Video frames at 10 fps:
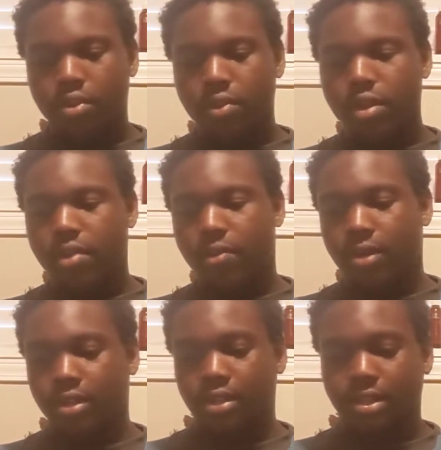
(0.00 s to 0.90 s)
of Joel
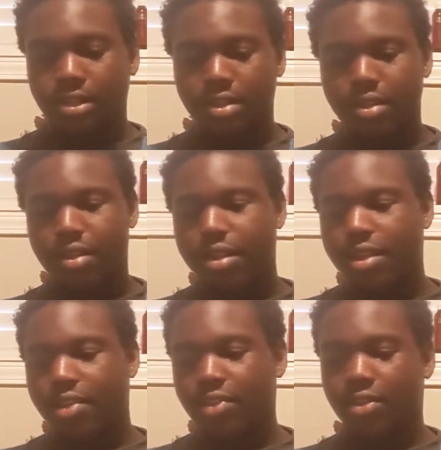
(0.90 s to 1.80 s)
was,
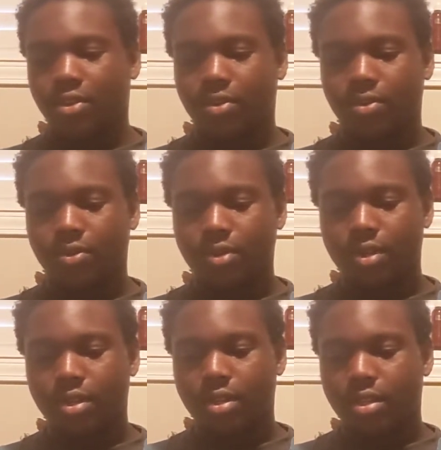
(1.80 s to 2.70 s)
you know,
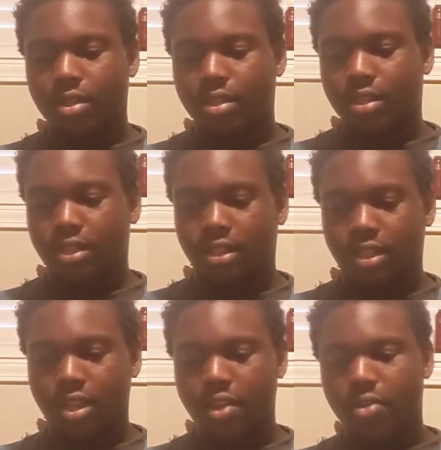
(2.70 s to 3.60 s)

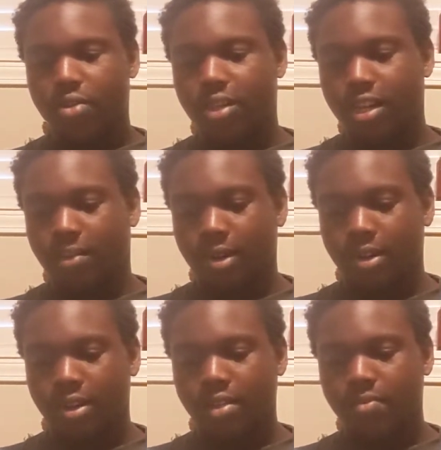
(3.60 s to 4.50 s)
that whole chapter
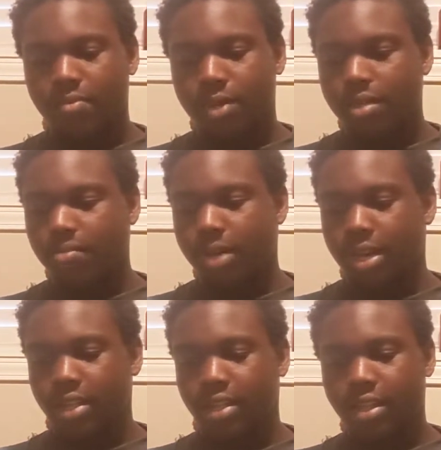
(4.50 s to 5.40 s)
right there that's a
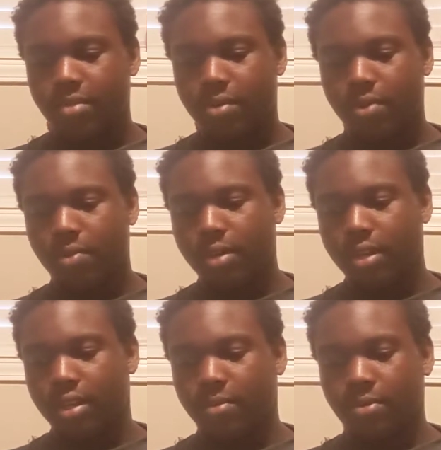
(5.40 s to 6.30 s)
bad chapter, but I want to
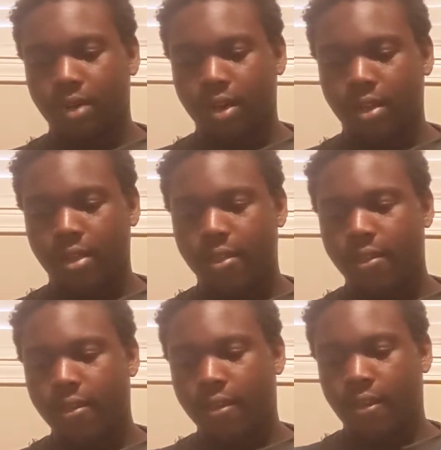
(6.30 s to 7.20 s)
get the point
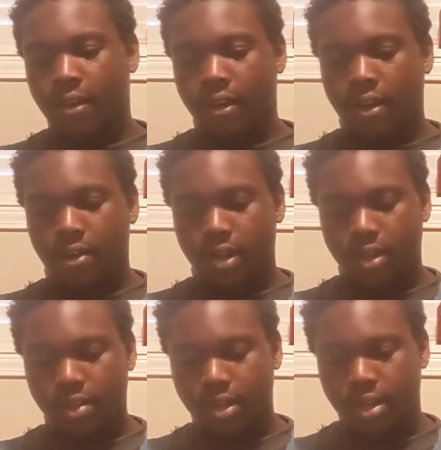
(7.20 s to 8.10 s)
on
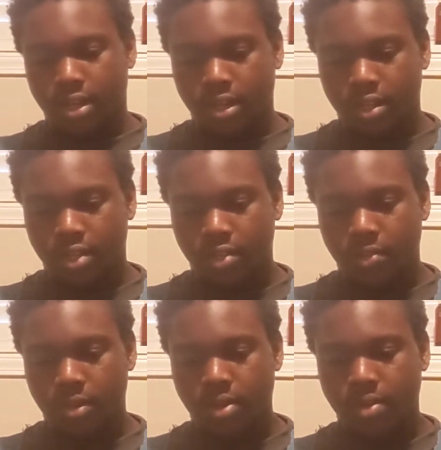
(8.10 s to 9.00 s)
that
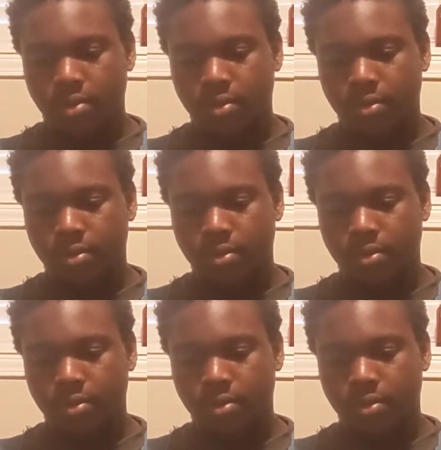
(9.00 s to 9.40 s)
Joel.